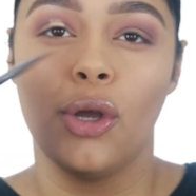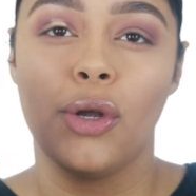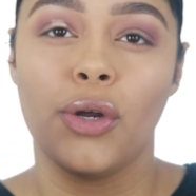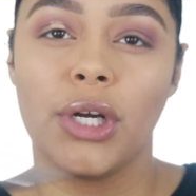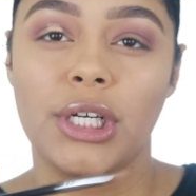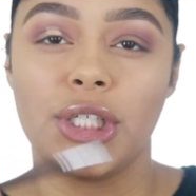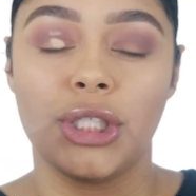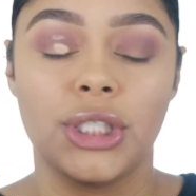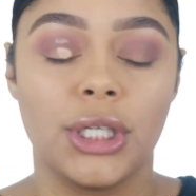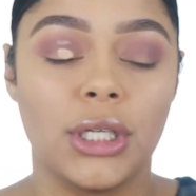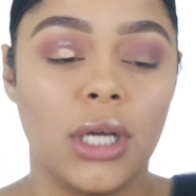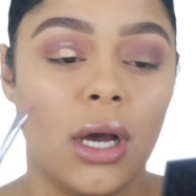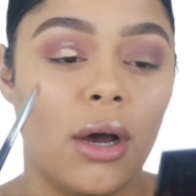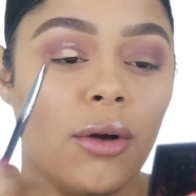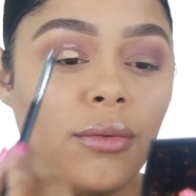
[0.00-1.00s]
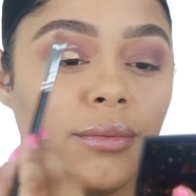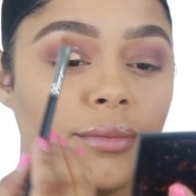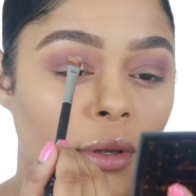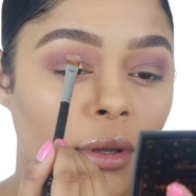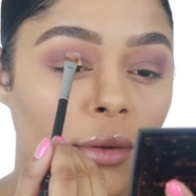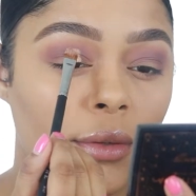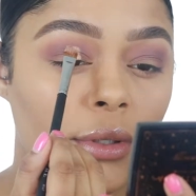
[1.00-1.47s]
crease should go.
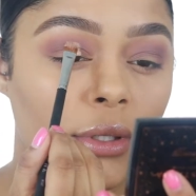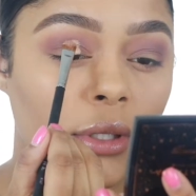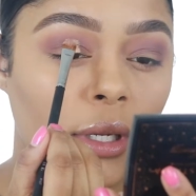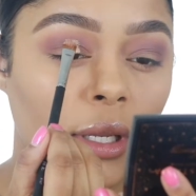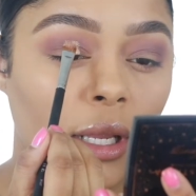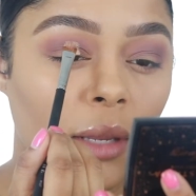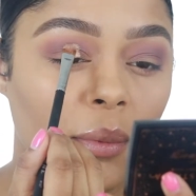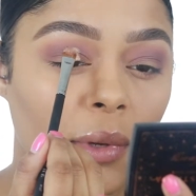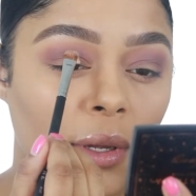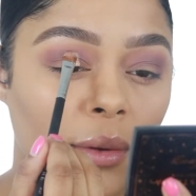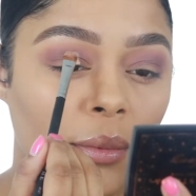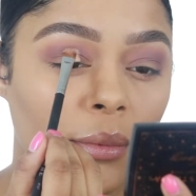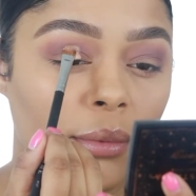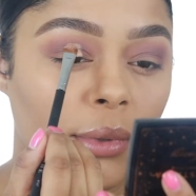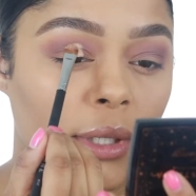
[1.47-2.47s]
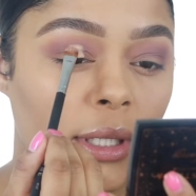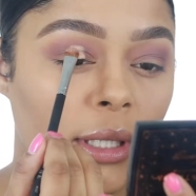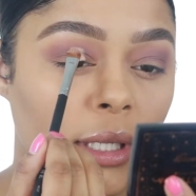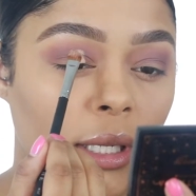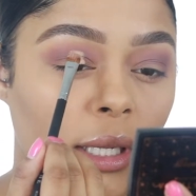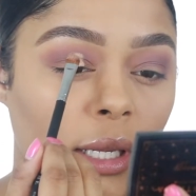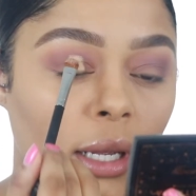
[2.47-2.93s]
And I'm just going to keep it
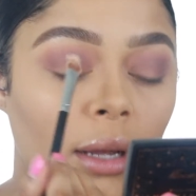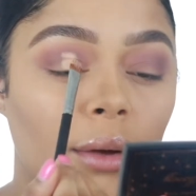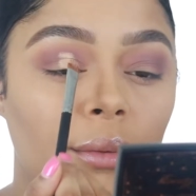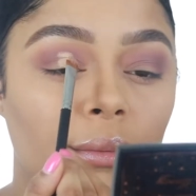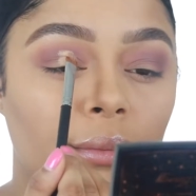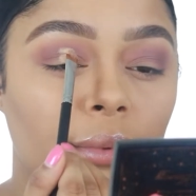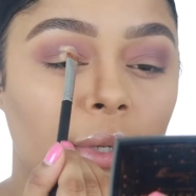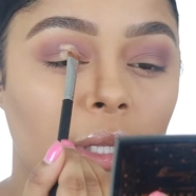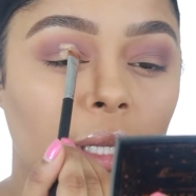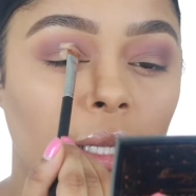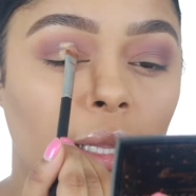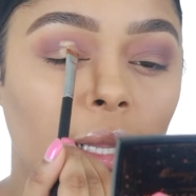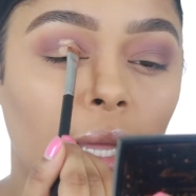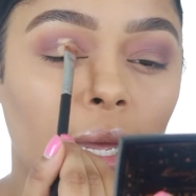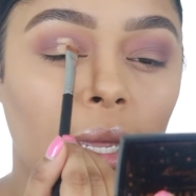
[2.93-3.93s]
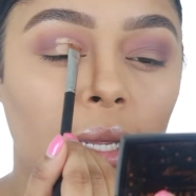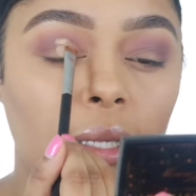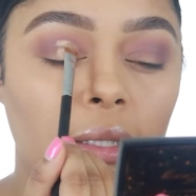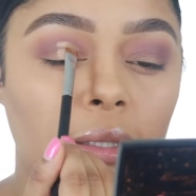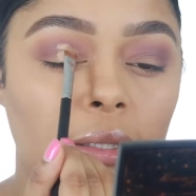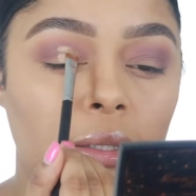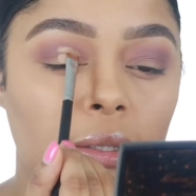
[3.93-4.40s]
really, really light.